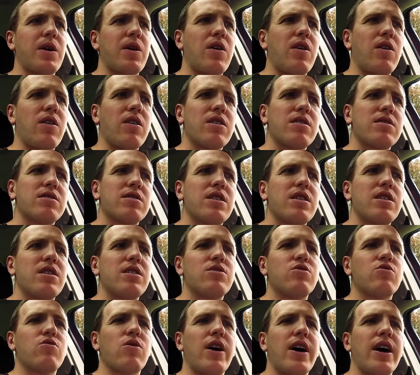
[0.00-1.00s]
car's going to
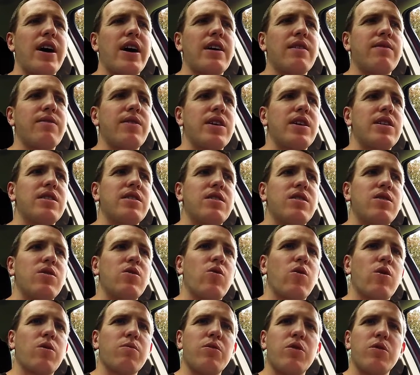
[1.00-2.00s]
drive in the
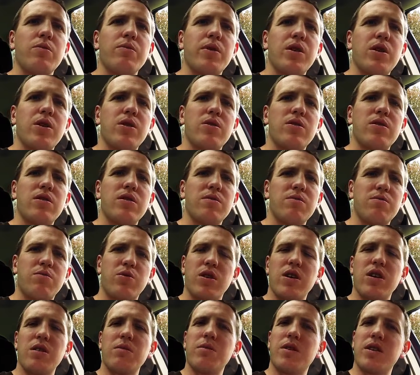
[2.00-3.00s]
normal mode
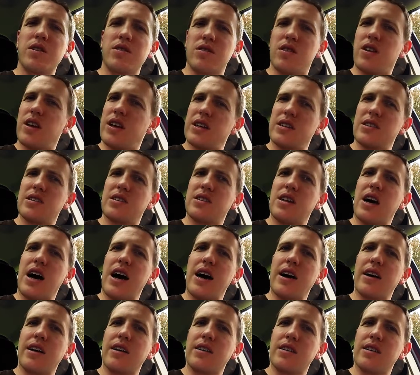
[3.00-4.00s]
pretty much like
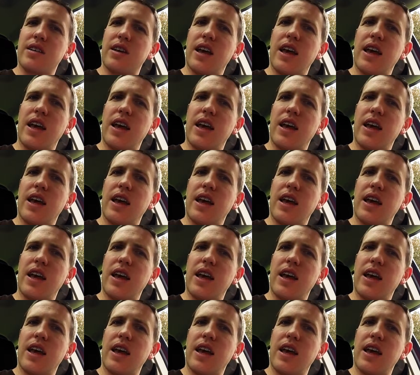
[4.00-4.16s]
stock,